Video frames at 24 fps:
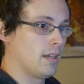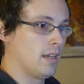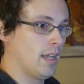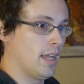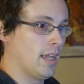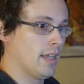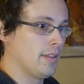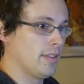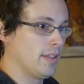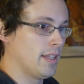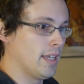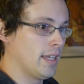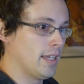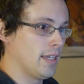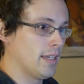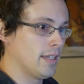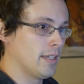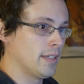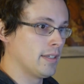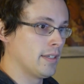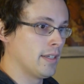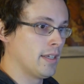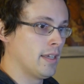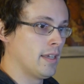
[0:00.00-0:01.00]
and
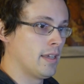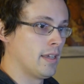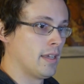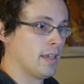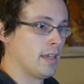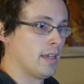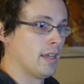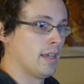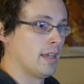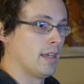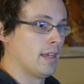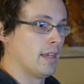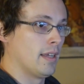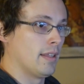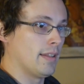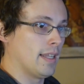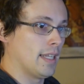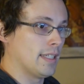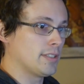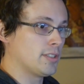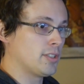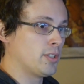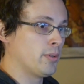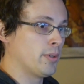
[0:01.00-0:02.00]
then
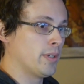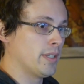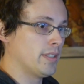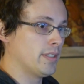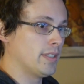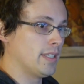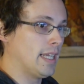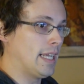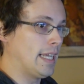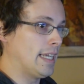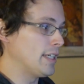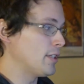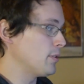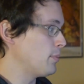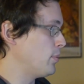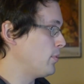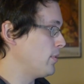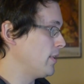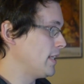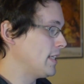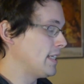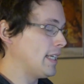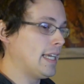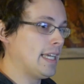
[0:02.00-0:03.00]
that's
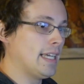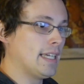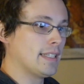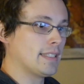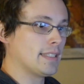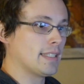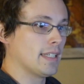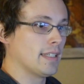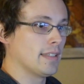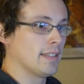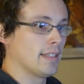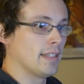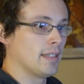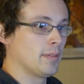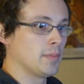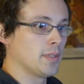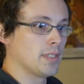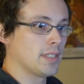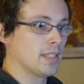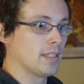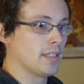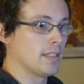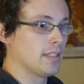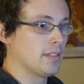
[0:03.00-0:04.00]
208.8, and then I'm
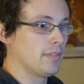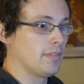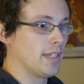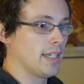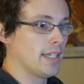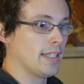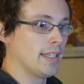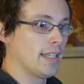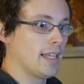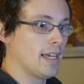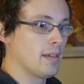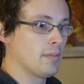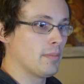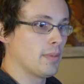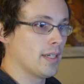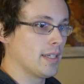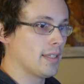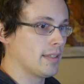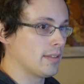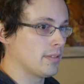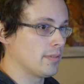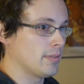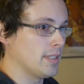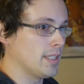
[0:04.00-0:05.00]
just going to divide that
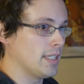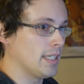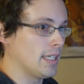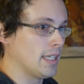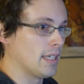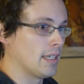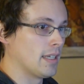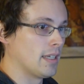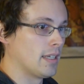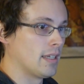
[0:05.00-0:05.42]
by 3.